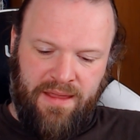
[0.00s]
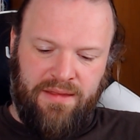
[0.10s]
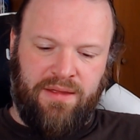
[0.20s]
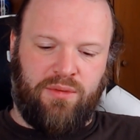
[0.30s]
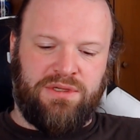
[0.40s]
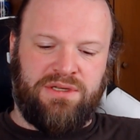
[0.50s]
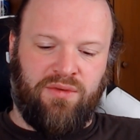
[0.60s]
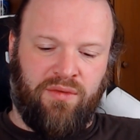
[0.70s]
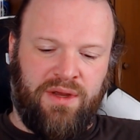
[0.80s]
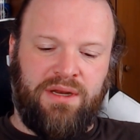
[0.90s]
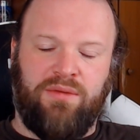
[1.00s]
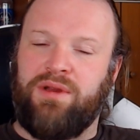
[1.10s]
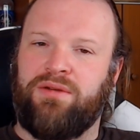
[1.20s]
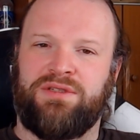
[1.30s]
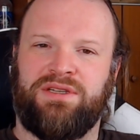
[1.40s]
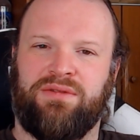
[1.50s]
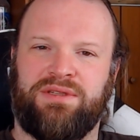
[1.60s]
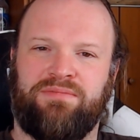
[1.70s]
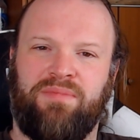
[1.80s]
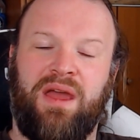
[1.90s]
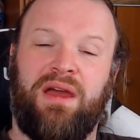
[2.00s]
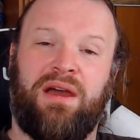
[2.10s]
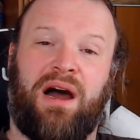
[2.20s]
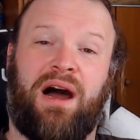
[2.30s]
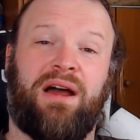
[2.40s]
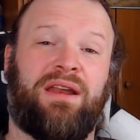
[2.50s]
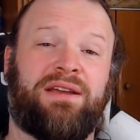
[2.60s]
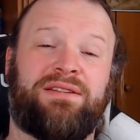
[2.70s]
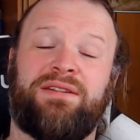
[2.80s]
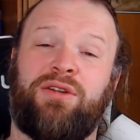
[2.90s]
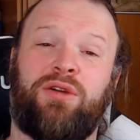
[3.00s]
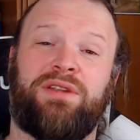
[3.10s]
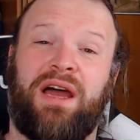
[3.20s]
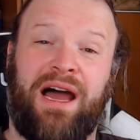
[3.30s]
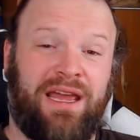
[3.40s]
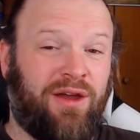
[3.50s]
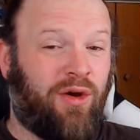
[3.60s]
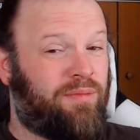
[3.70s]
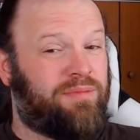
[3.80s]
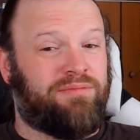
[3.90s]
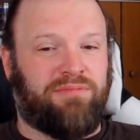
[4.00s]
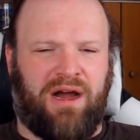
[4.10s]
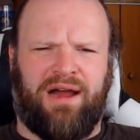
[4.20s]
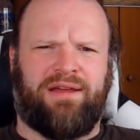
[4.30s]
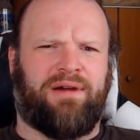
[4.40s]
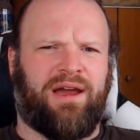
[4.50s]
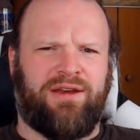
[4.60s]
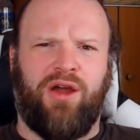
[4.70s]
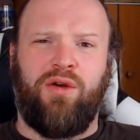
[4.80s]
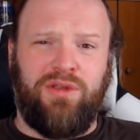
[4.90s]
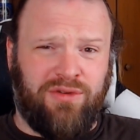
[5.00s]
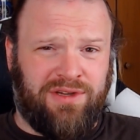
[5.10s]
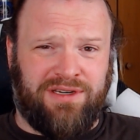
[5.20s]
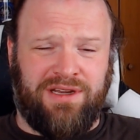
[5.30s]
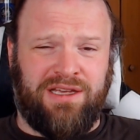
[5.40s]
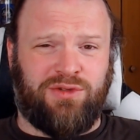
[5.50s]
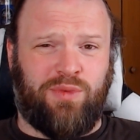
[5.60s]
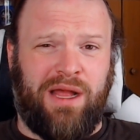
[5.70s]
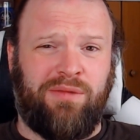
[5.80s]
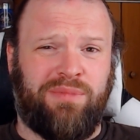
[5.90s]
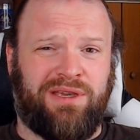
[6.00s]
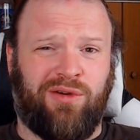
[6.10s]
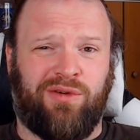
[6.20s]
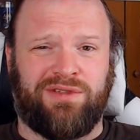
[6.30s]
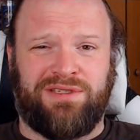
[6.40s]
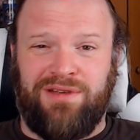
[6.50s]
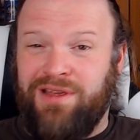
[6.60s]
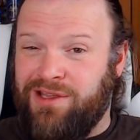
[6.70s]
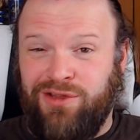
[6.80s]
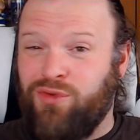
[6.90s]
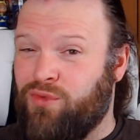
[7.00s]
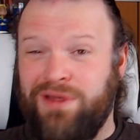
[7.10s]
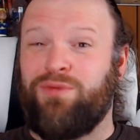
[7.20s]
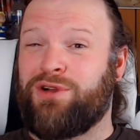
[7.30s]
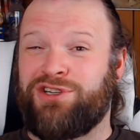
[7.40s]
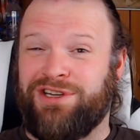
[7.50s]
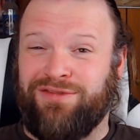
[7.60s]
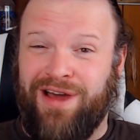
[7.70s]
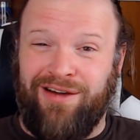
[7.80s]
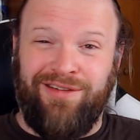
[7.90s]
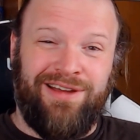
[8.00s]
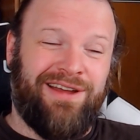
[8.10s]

that was a really, really good series. I liked it a lot. I hope, I know you did as well, because you rewatch it now.